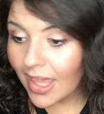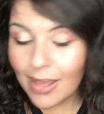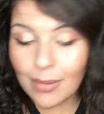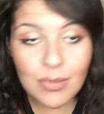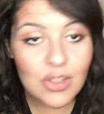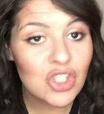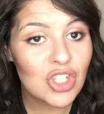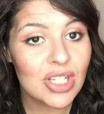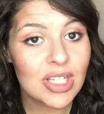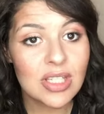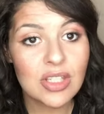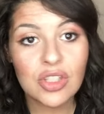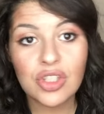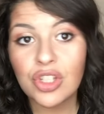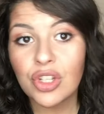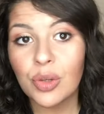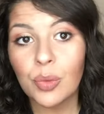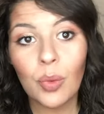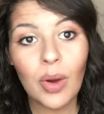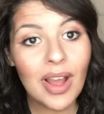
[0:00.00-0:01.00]
images,
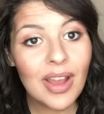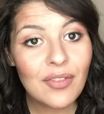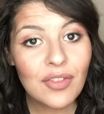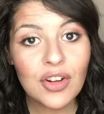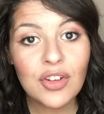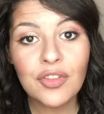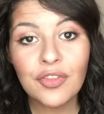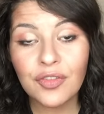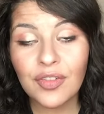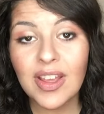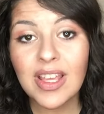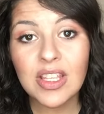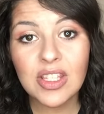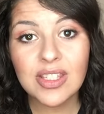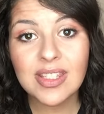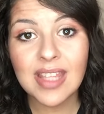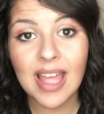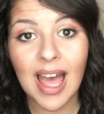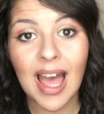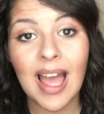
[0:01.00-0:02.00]
do whatever
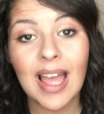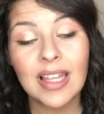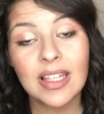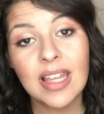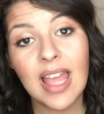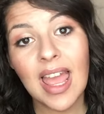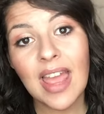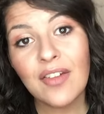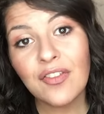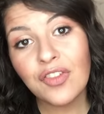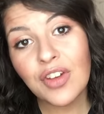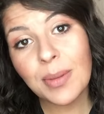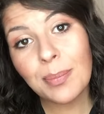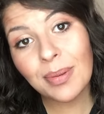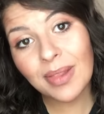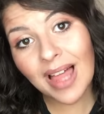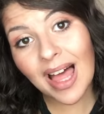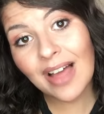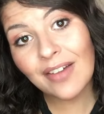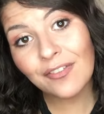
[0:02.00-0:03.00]
fits that. And every
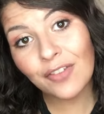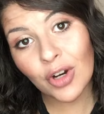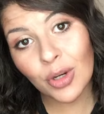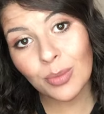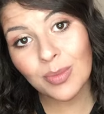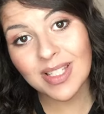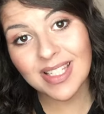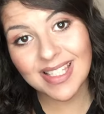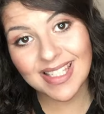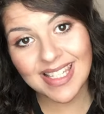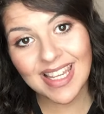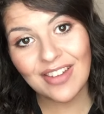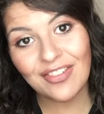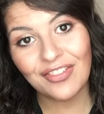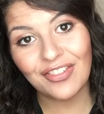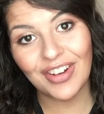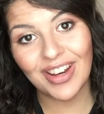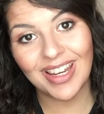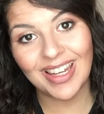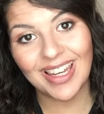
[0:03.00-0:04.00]
platform is
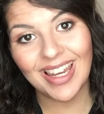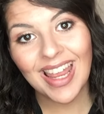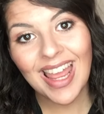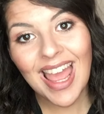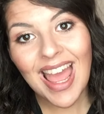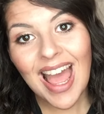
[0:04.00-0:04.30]
different.